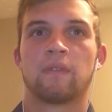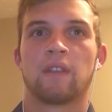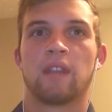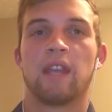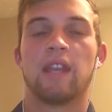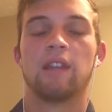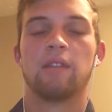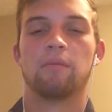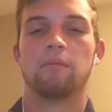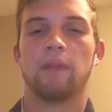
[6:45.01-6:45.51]

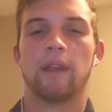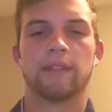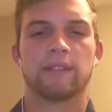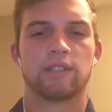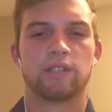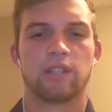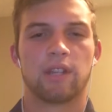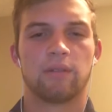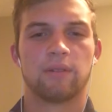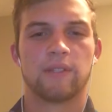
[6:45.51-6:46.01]
hidden
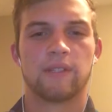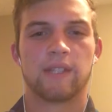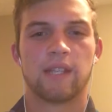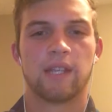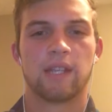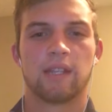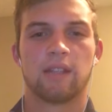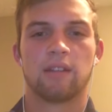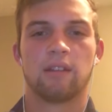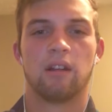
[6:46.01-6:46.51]
message, I would
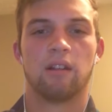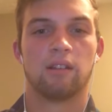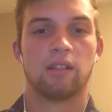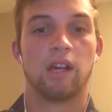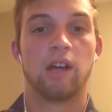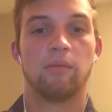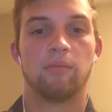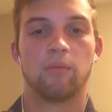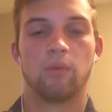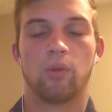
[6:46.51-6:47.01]
say, a
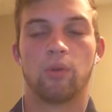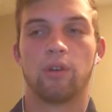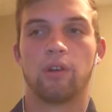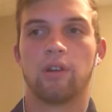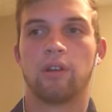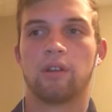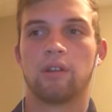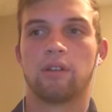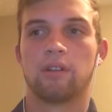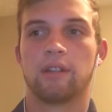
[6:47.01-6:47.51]
lot
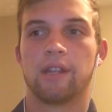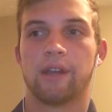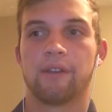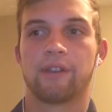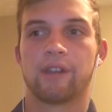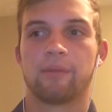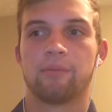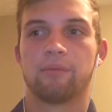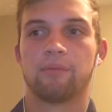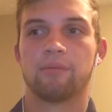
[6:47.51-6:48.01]
more now
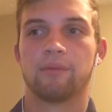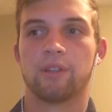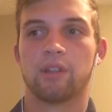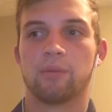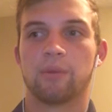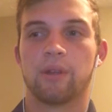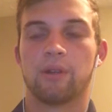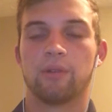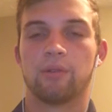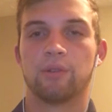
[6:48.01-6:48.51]
that I'm a
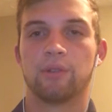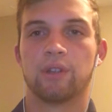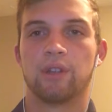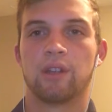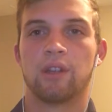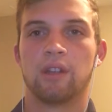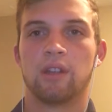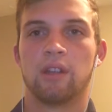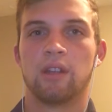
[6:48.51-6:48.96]
little bit older.